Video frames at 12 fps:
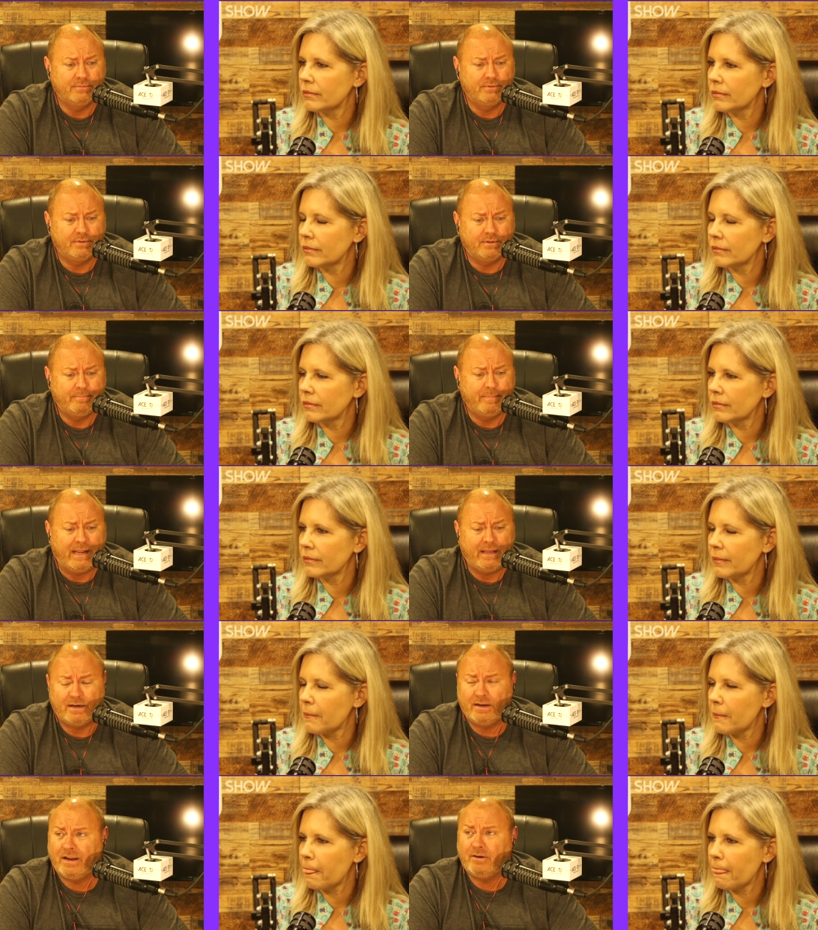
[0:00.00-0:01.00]
Speaker 1: like you're
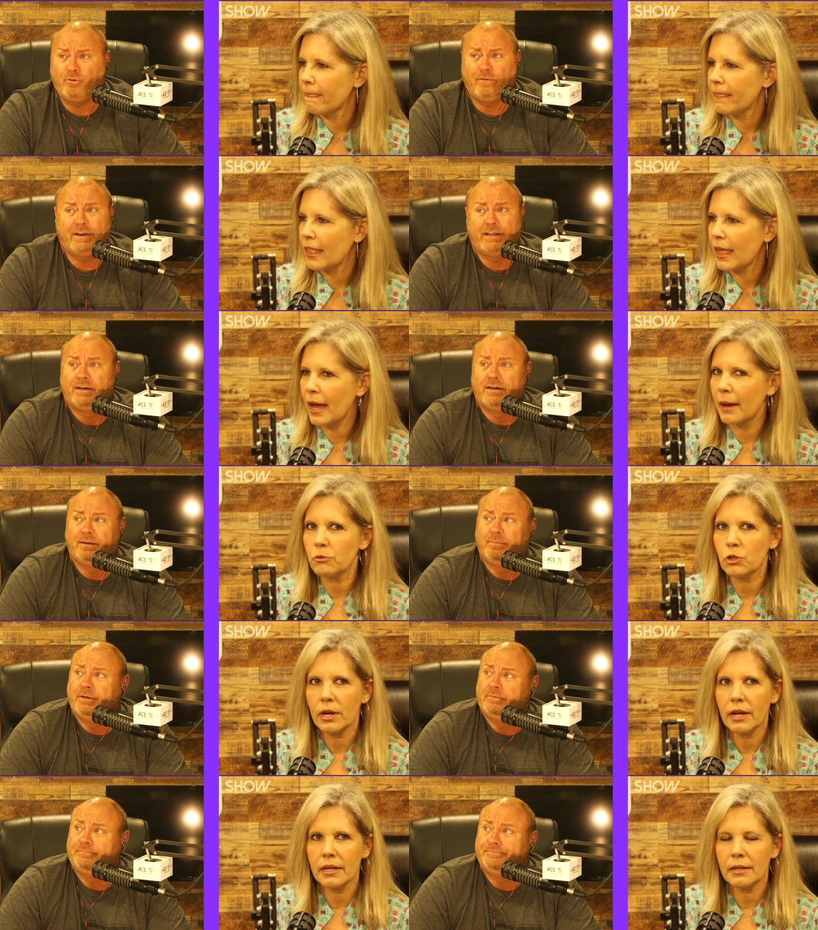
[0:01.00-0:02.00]
aggravated.
Speaker 2: I'm
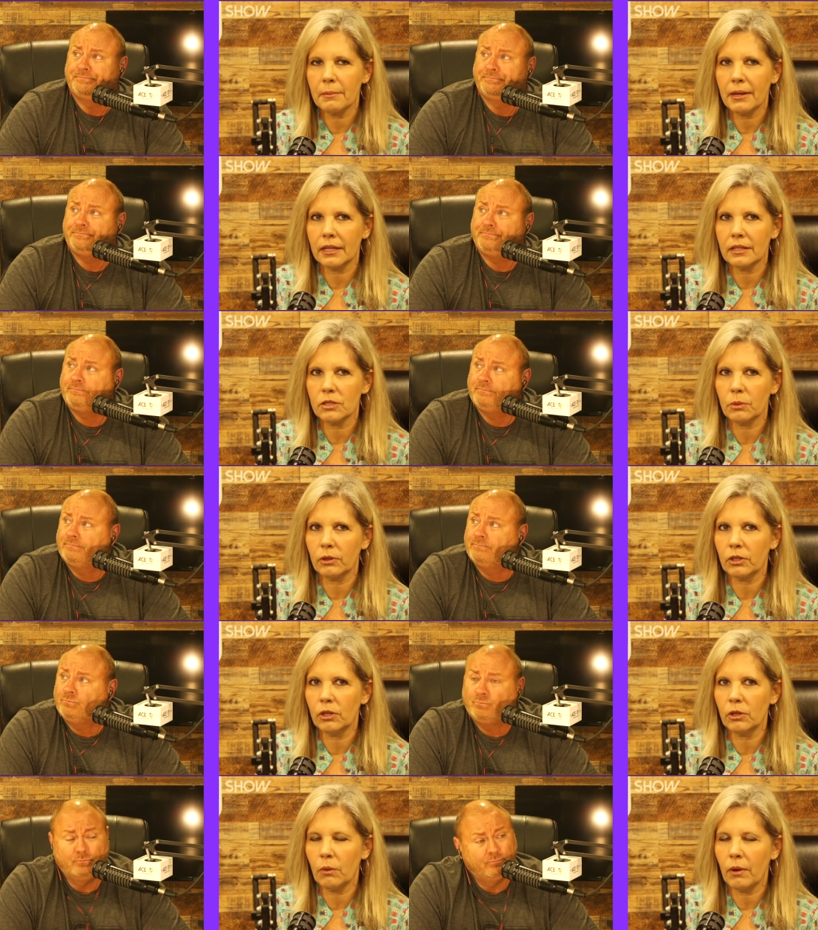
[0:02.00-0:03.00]
trying to make it to where
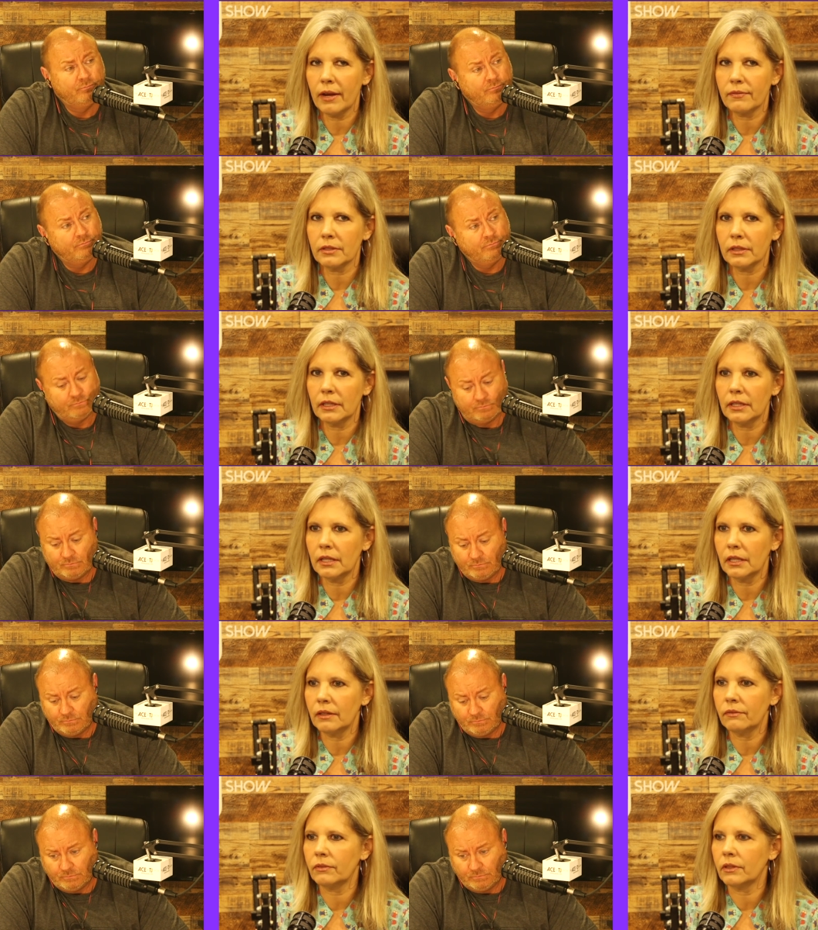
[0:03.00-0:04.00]
you don't have to
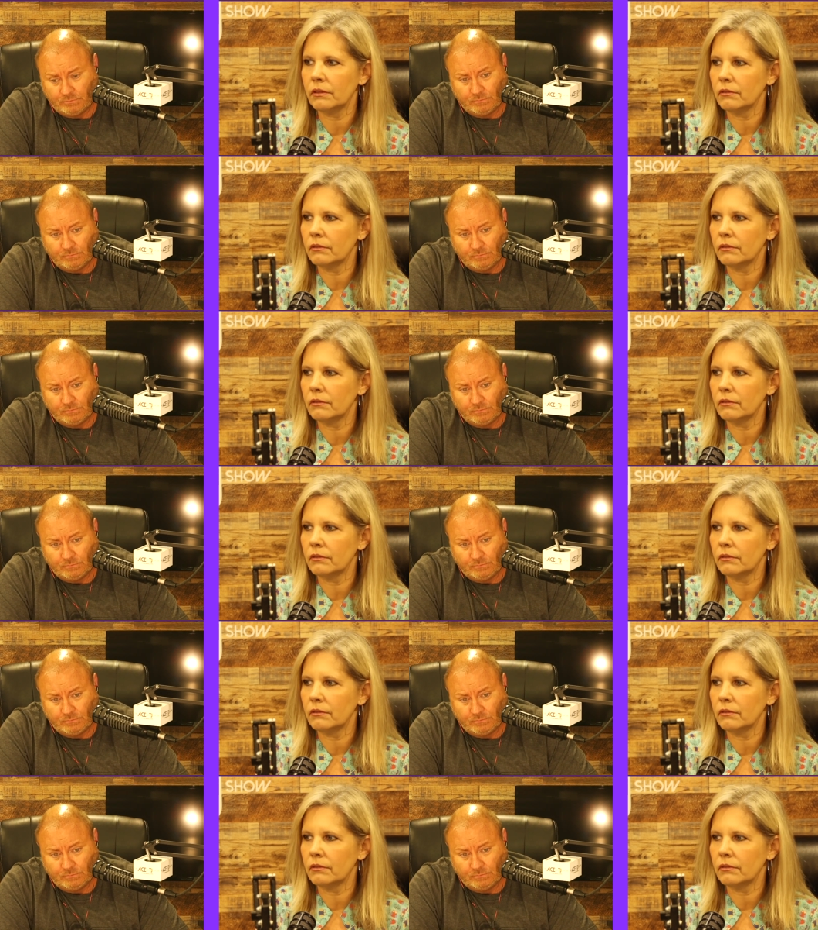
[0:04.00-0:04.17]
leave